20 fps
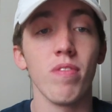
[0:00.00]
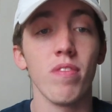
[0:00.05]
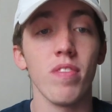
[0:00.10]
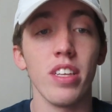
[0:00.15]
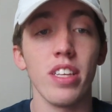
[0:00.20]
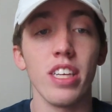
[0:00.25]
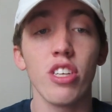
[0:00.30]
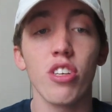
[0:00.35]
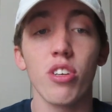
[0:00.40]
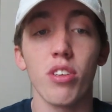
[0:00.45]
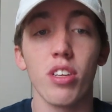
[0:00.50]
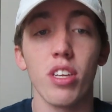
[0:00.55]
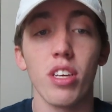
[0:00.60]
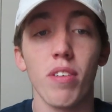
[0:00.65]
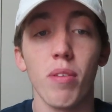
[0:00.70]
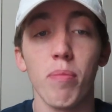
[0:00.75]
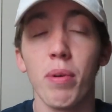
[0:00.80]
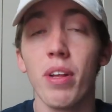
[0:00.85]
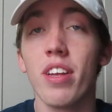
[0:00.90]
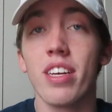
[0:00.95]
these are
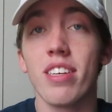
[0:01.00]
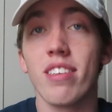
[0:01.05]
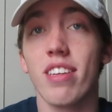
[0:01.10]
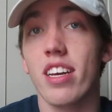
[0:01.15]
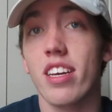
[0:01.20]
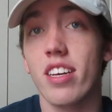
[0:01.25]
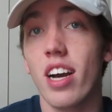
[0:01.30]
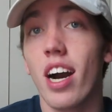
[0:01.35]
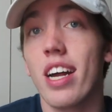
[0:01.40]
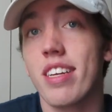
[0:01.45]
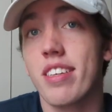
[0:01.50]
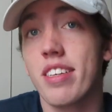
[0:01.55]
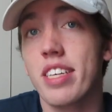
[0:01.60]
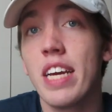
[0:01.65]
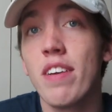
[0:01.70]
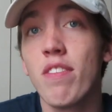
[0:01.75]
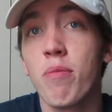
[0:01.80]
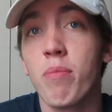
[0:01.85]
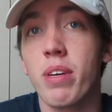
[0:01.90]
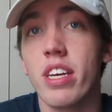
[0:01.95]
the abilities that God has
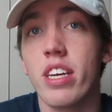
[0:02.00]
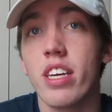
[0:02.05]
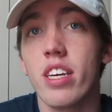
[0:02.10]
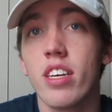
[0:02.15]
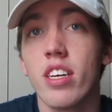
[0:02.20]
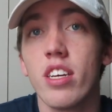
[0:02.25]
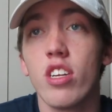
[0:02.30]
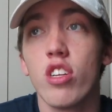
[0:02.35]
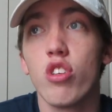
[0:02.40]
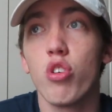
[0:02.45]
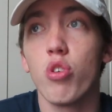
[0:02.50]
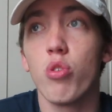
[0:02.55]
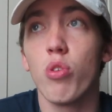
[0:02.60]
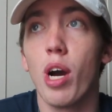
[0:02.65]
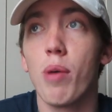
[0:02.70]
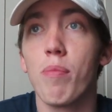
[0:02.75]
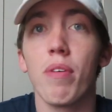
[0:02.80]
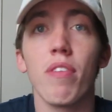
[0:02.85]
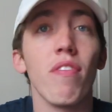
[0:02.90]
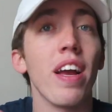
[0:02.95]
given me to
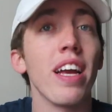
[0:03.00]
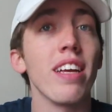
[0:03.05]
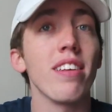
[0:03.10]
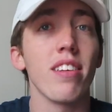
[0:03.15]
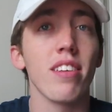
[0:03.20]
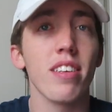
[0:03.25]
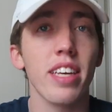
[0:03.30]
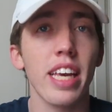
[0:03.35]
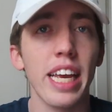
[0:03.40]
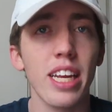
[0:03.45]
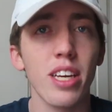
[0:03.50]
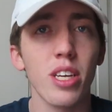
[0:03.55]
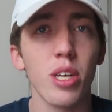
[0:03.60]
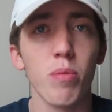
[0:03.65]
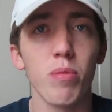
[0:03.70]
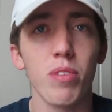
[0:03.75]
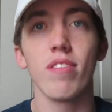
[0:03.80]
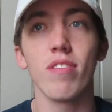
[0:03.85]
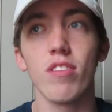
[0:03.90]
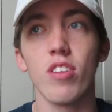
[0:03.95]
help advance His
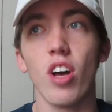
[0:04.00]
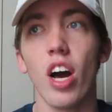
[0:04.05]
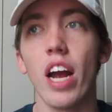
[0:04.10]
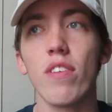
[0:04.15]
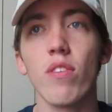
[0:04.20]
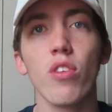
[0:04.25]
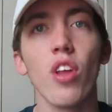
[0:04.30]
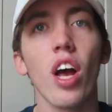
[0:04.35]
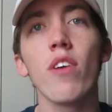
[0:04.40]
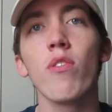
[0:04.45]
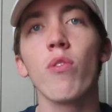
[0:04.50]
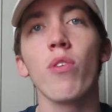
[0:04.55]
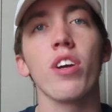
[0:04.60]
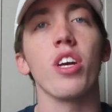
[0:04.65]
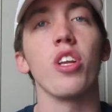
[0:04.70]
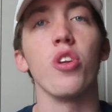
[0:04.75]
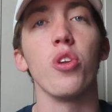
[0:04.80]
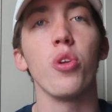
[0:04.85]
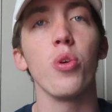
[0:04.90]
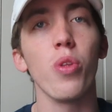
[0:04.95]
kingdom. Not
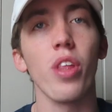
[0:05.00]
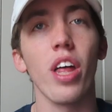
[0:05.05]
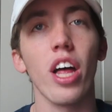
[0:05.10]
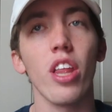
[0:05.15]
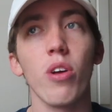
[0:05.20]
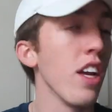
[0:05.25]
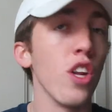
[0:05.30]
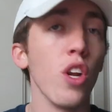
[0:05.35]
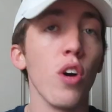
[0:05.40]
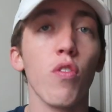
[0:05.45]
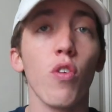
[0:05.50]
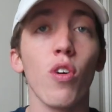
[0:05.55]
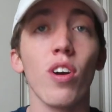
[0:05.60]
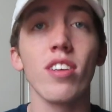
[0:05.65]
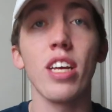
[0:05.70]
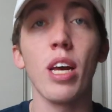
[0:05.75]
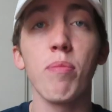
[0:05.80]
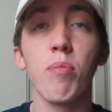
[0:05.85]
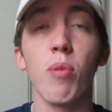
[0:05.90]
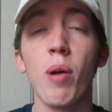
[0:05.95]
everyone can do that. You know, for
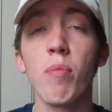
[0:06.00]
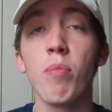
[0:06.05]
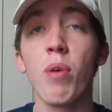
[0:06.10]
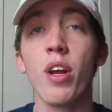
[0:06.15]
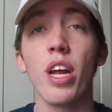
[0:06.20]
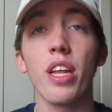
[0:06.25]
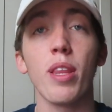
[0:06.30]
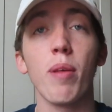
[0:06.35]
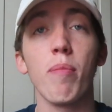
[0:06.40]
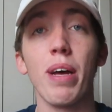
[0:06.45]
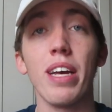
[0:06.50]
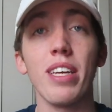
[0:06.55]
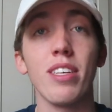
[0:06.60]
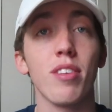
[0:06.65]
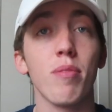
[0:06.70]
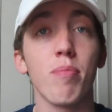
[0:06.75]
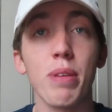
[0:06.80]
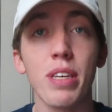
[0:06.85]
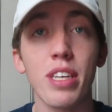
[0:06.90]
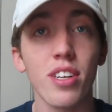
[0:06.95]
example, I'm probably not the
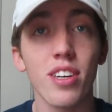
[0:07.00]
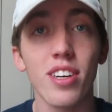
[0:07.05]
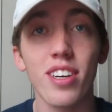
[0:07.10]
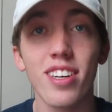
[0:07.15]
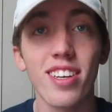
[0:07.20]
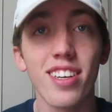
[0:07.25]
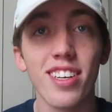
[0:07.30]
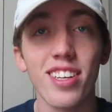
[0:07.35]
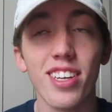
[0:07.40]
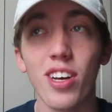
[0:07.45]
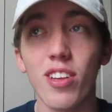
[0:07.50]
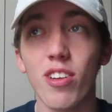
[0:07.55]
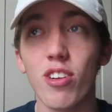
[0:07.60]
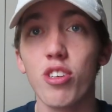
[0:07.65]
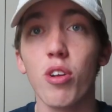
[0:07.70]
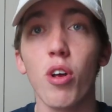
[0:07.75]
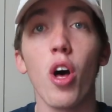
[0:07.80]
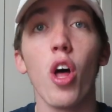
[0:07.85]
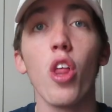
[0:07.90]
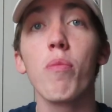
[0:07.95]
best speaker. You know,
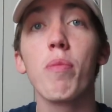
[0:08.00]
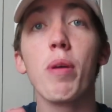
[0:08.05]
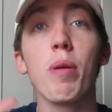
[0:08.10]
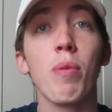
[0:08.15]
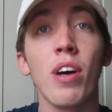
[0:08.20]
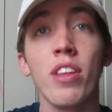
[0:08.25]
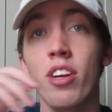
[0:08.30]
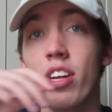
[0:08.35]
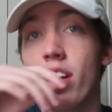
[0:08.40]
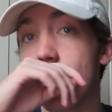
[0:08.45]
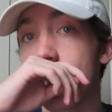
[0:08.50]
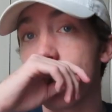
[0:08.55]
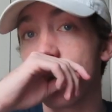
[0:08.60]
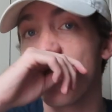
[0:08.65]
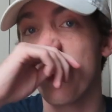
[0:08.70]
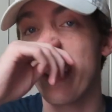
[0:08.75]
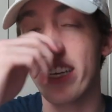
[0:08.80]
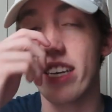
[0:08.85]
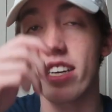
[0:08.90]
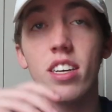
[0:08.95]
there's other people out there that can
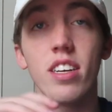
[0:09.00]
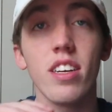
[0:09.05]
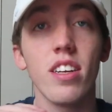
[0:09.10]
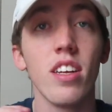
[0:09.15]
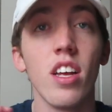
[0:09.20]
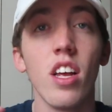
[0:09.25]
speak